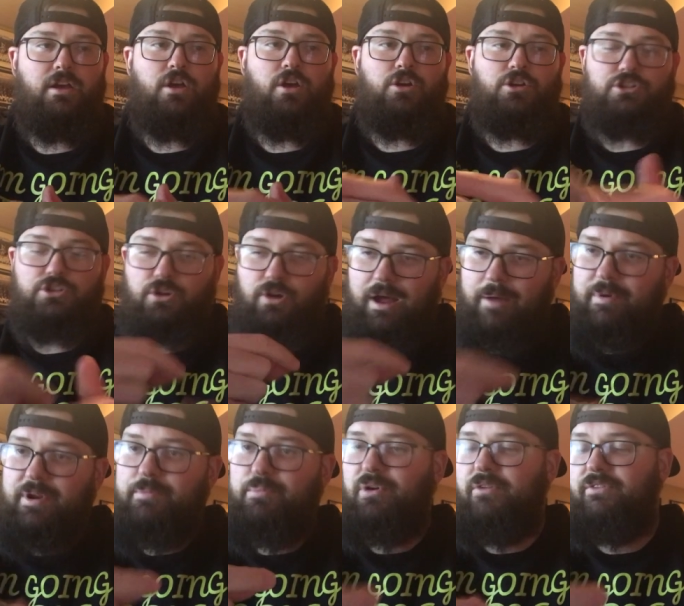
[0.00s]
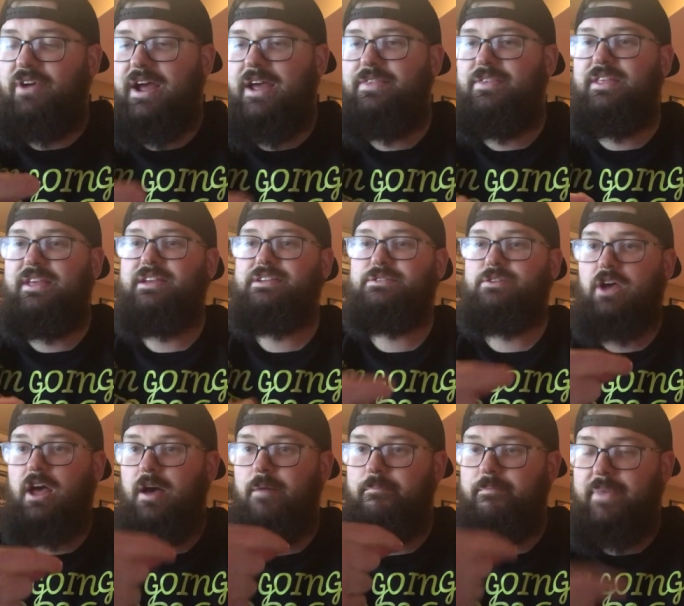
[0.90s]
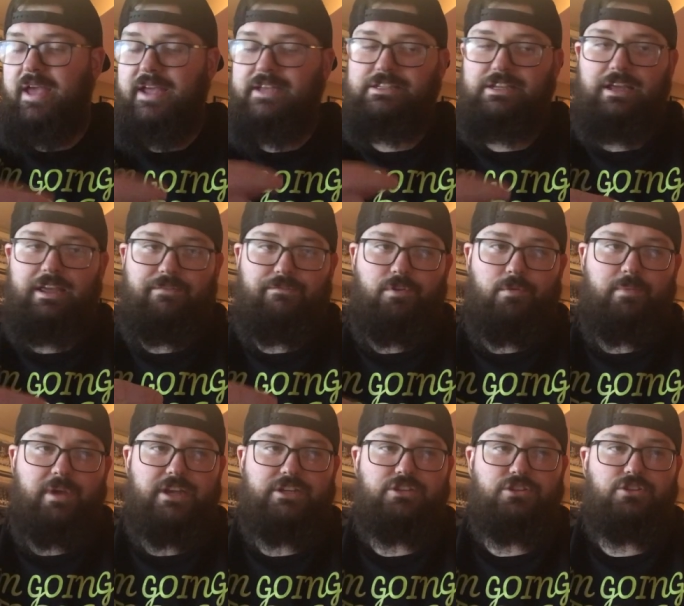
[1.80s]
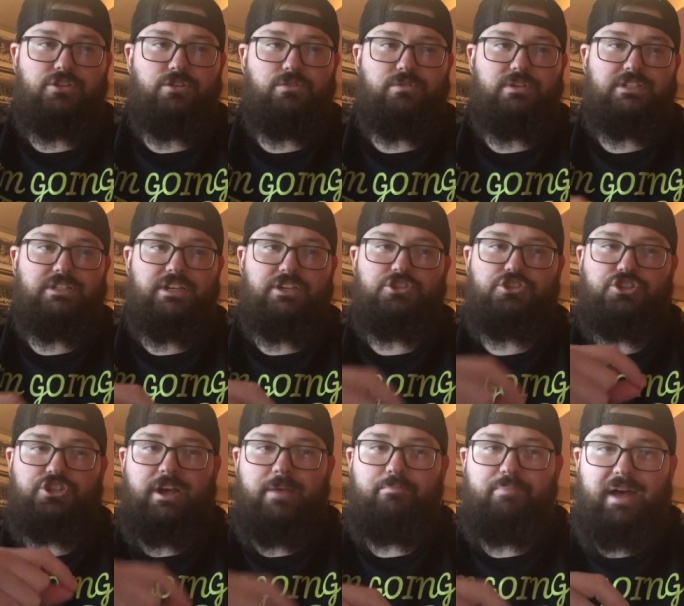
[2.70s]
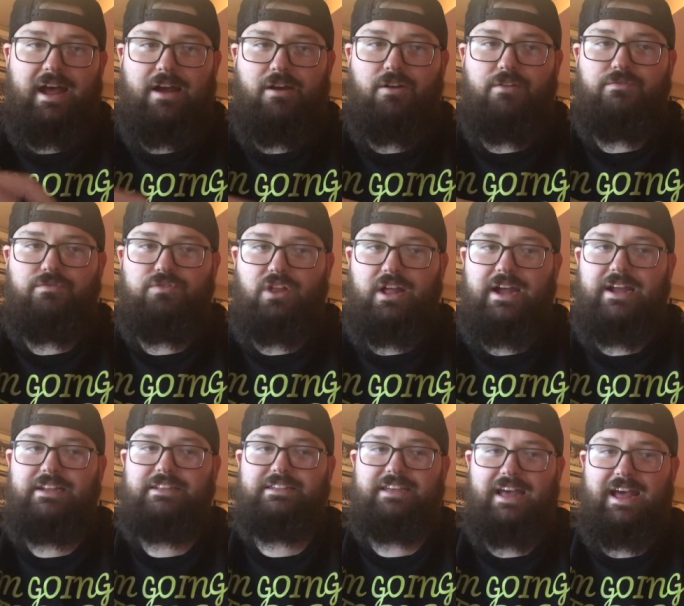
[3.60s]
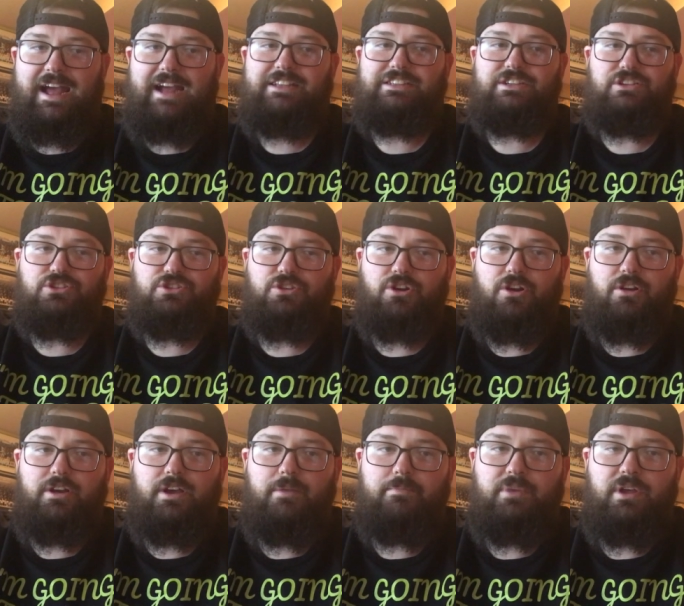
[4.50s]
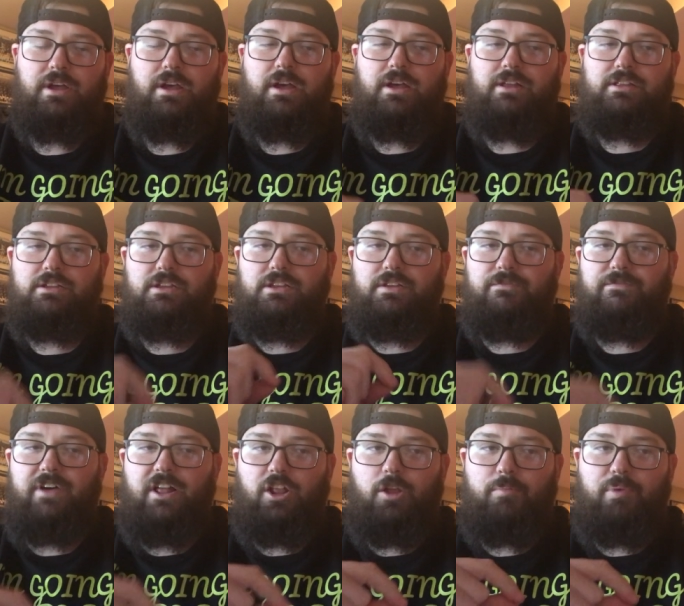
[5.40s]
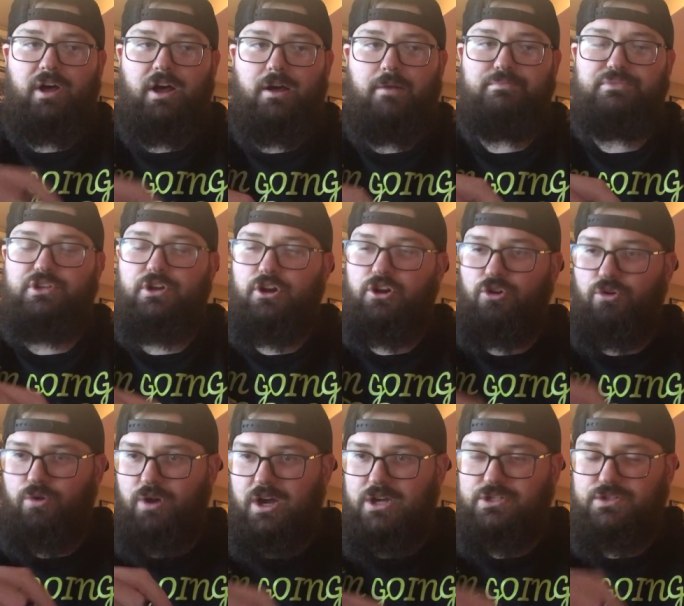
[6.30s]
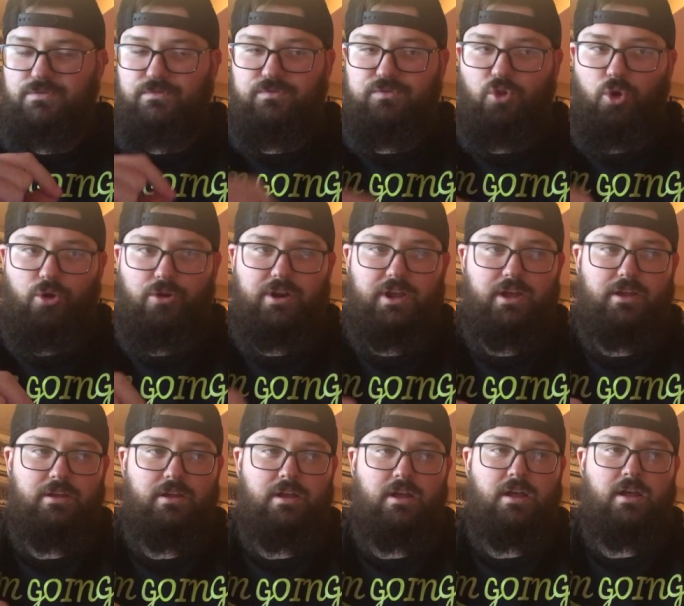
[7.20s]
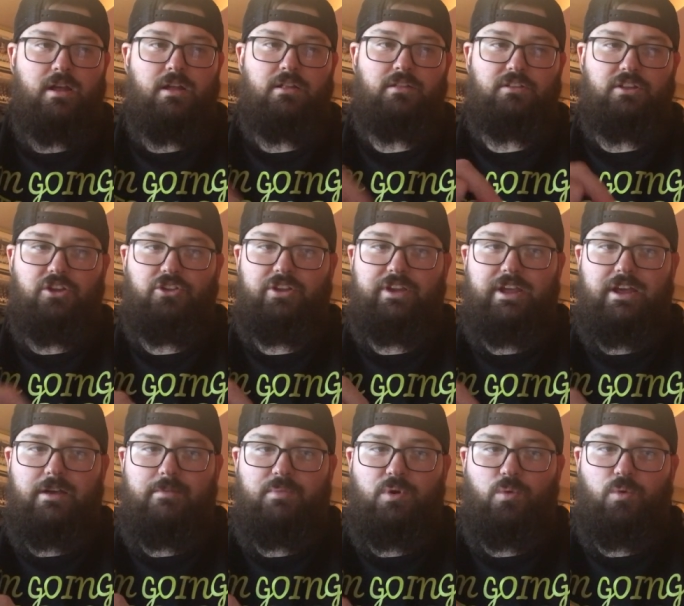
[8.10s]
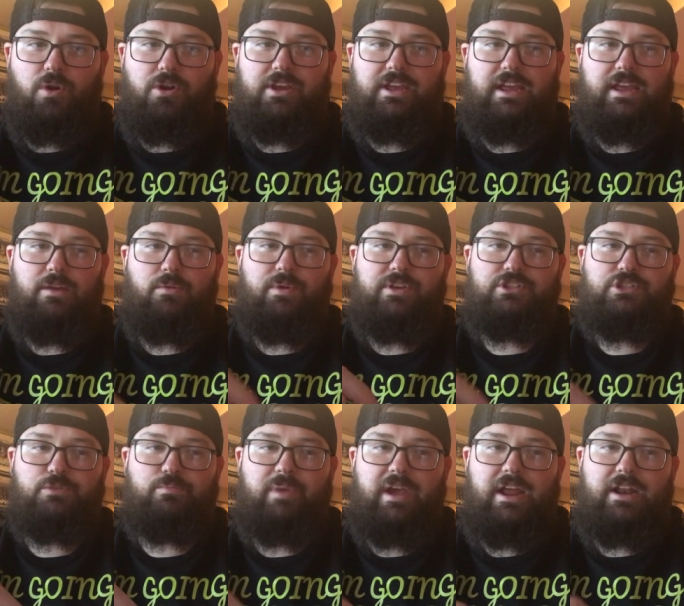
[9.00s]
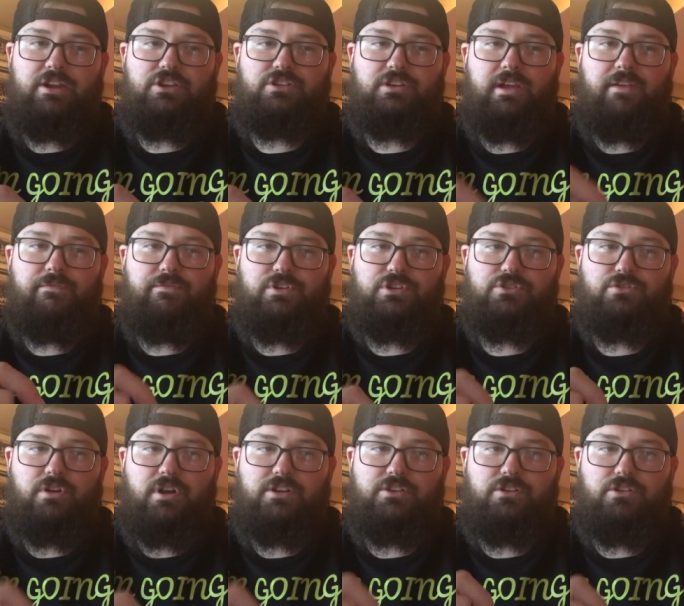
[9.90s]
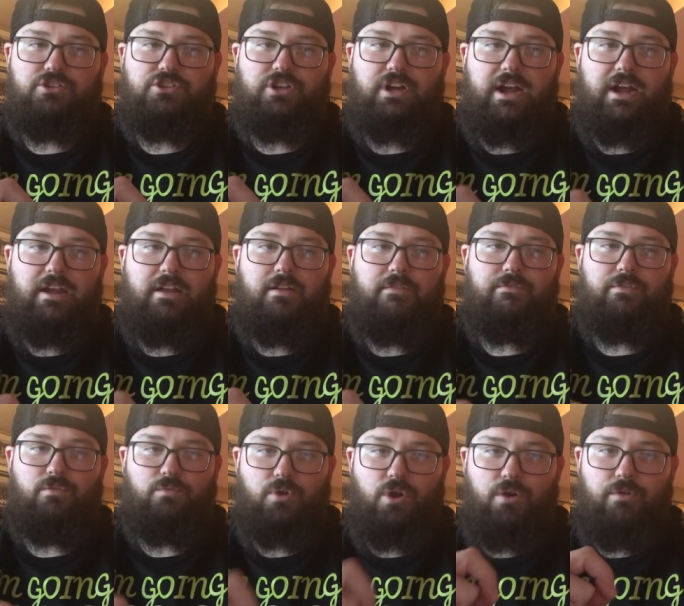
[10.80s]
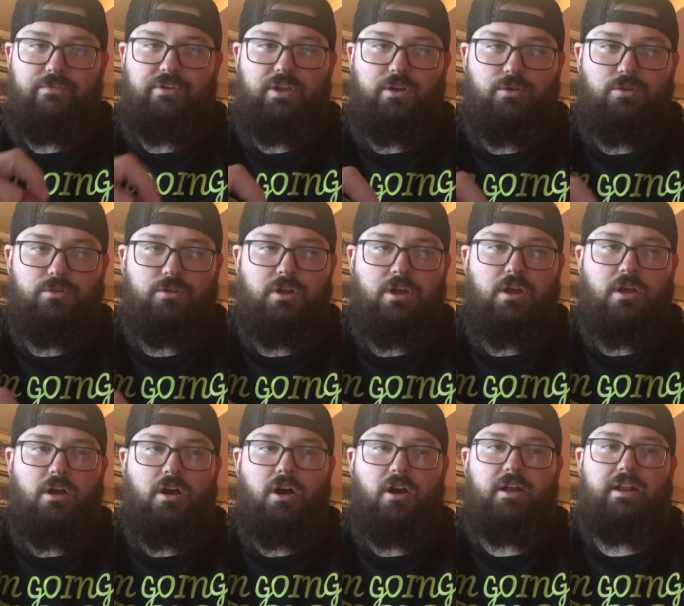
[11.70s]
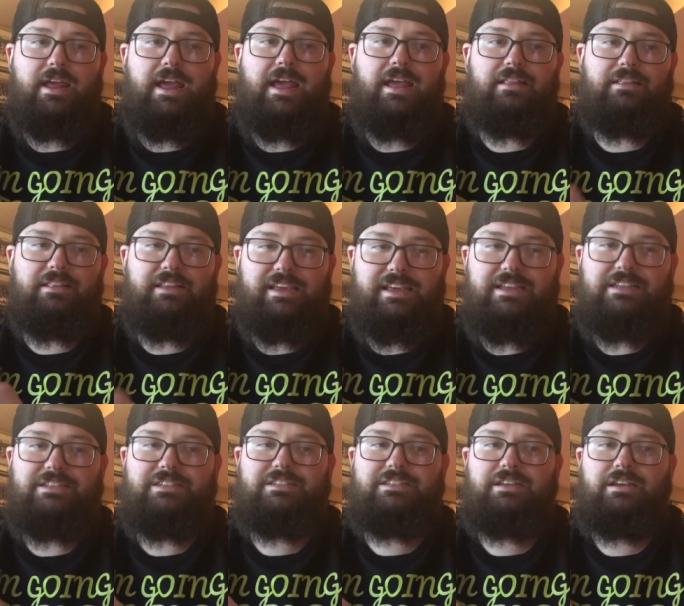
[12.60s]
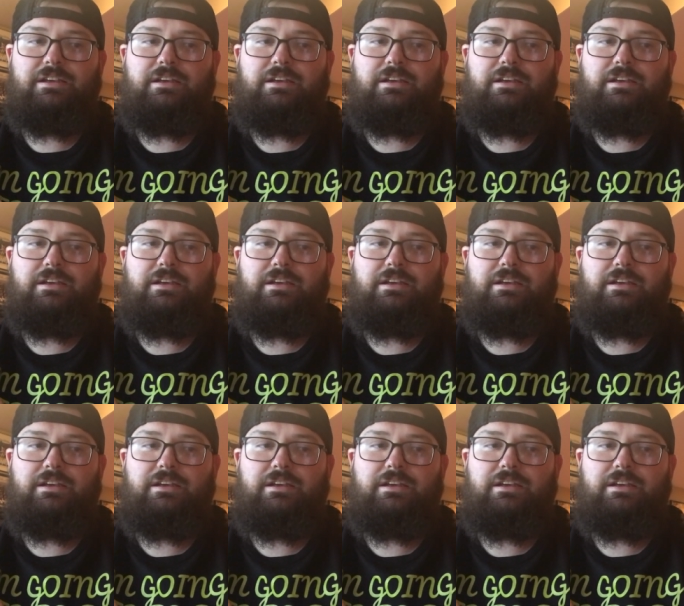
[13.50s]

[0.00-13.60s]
So I'm going to provide this amazing information to you. It says jet-powered flying taxi startup to develop hubs across Florida. Lilium, working with Spanish infrastructure giant Ferrovial on at least